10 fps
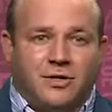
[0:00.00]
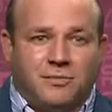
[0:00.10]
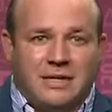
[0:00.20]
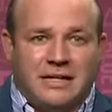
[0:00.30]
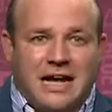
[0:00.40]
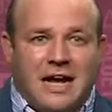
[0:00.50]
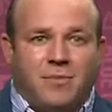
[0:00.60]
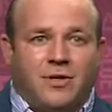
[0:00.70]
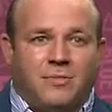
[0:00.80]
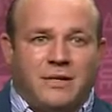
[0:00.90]
being
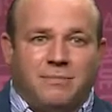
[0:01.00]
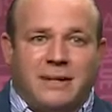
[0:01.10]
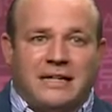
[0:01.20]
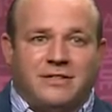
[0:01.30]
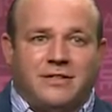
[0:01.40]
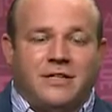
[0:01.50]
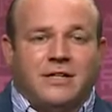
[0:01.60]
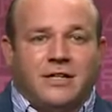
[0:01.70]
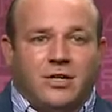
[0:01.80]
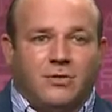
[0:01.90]
hammered, being battered,
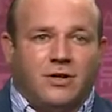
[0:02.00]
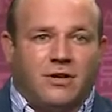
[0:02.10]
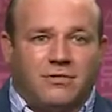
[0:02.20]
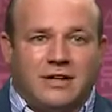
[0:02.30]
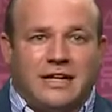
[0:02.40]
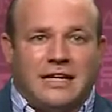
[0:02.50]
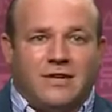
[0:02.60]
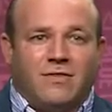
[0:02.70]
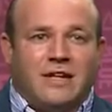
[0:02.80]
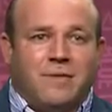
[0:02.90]
not really
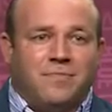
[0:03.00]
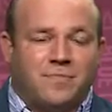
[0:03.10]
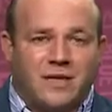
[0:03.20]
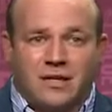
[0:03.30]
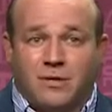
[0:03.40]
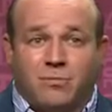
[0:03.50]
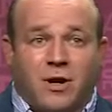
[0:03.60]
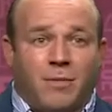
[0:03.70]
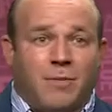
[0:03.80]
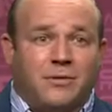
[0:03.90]
giving them,
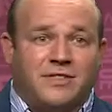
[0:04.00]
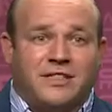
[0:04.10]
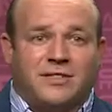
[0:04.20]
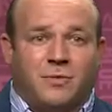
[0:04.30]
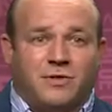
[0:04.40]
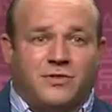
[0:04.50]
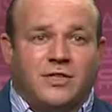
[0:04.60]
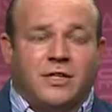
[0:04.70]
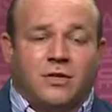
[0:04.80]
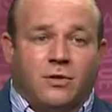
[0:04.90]
probably about 6 months
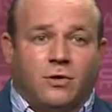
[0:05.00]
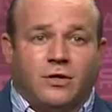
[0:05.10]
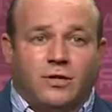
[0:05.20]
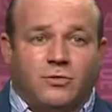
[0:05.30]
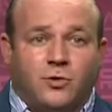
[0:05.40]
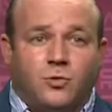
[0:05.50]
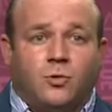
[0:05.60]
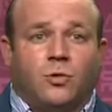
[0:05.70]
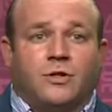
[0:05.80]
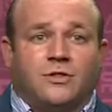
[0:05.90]
or, 2
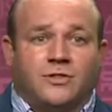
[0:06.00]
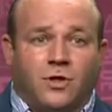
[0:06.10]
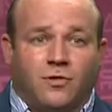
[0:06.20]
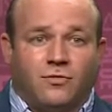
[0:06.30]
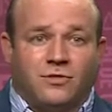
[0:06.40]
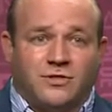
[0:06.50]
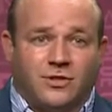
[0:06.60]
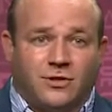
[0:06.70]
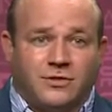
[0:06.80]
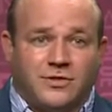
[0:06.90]
quarters of
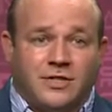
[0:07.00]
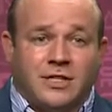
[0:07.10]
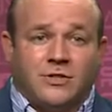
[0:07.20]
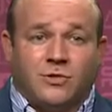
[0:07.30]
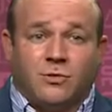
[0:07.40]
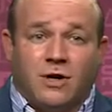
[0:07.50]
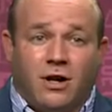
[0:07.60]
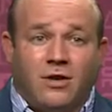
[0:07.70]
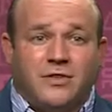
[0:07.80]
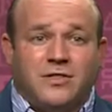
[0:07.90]
results. So
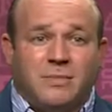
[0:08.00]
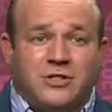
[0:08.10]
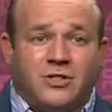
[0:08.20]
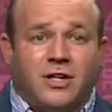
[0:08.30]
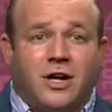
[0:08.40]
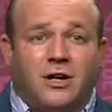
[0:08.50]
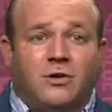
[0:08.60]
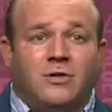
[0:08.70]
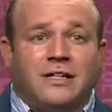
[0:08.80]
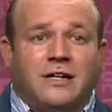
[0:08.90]
all things measured, a
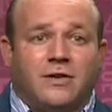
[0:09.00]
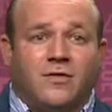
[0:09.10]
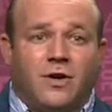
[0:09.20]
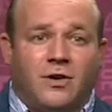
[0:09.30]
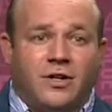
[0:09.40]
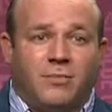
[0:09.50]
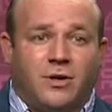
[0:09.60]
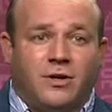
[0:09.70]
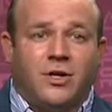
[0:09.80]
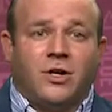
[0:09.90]
good year for
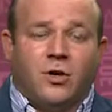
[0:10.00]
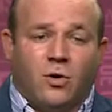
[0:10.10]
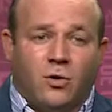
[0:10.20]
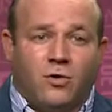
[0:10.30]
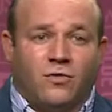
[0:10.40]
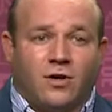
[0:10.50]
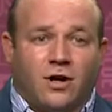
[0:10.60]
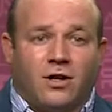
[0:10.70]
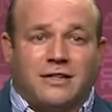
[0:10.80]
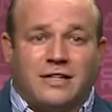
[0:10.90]
Honeybun
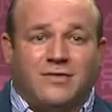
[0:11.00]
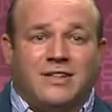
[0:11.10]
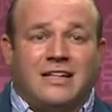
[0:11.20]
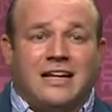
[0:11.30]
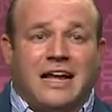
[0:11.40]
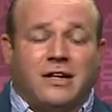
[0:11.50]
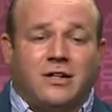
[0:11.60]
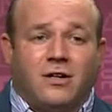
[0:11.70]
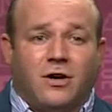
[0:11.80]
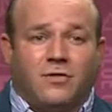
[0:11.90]
overall, given the lack
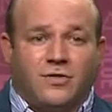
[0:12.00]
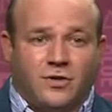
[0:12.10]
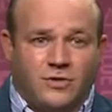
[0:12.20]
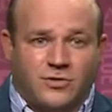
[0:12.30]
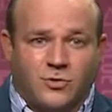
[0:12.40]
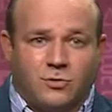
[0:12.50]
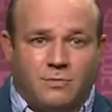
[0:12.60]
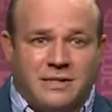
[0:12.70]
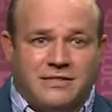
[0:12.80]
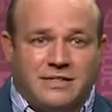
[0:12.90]
of, the school
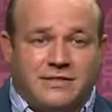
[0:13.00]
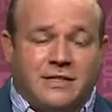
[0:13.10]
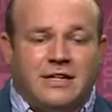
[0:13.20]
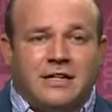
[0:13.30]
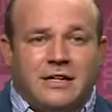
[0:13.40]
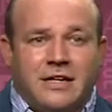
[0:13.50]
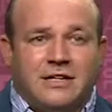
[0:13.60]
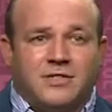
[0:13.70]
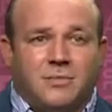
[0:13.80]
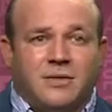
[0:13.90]
business.
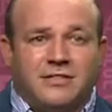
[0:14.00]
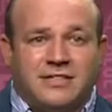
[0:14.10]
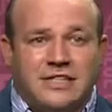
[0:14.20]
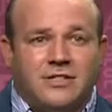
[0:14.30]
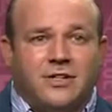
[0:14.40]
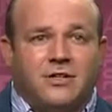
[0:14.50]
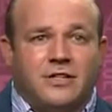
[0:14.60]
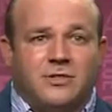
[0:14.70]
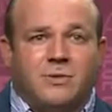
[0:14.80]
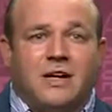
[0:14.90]
Next up, sticking to
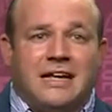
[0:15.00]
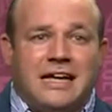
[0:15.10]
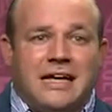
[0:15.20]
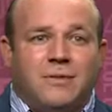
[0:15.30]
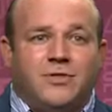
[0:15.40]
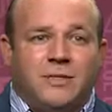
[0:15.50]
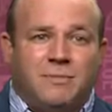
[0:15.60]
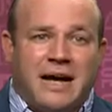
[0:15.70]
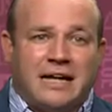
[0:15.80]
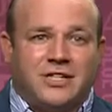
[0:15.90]
earnings, we've got AMG
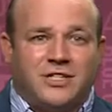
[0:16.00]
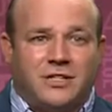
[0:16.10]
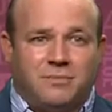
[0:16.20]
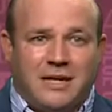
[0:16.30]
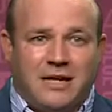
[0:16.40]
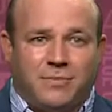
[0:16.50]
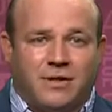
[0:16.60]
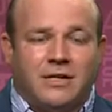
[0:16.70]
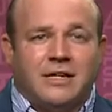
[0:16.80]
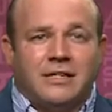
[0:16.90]
Packaging and
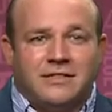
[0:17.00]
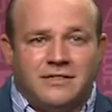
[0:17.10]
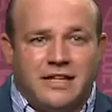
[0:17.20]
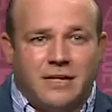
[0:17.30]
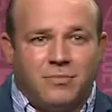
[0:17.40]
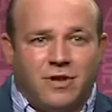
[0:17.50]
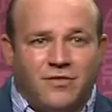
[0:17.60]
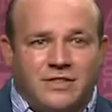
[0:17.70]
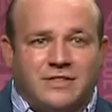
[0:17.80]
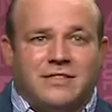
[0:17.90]
Paper. Steady
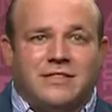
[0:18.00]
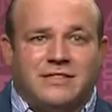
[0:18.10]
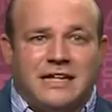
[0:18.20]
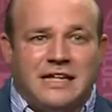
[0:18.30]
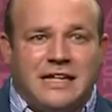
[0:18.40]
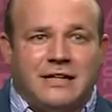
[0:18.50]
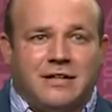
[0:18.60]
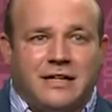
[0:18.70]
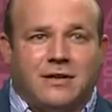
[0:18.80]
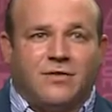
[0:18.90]
profits, steady year
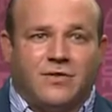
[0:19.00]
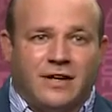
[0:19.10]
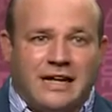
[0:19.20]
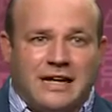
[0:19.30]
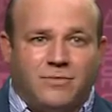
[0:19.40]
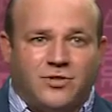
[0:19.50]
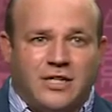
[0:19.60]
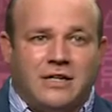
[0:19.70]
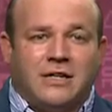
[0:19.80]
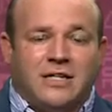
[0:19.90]
here for
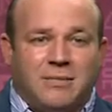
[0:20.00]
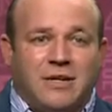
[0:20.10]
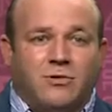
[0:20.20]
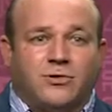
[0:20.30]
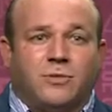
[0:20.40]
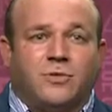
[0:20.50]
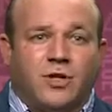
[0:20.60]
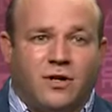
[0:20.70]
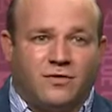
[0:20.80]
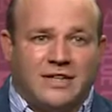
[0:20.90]
AMG. They've been through some
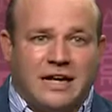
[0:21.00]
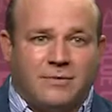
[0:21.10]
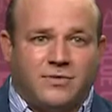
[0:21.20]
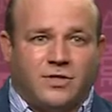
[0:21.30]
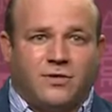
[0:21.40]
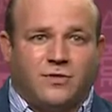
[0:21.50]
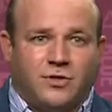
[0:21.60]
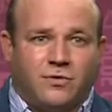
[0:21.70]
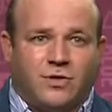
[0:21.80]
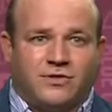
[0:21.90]
tough times, for
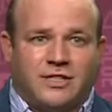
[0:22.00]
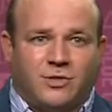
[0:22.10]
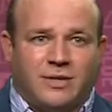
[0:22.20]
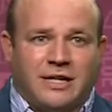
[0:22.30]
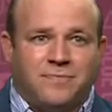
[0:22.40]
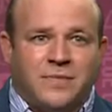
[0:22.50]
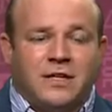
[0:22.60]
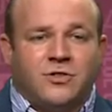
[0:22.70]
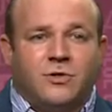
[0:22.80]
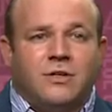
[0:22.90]
2020.
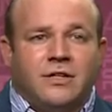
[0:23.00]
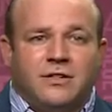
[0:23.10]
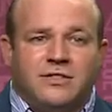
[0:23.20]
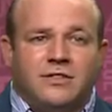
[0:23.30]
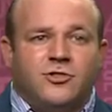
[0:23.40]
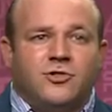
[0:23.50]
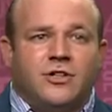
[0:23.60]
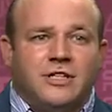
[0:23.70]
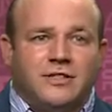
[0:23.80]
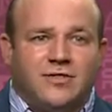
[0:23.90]
So they're still
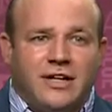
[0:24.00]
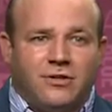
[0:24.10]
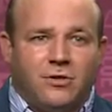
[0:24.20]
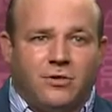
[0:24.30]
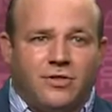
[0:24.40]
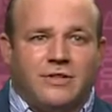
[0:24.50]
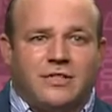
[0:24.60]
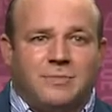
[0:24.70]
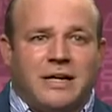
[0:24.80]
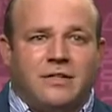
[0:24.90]
struggling to find growth despite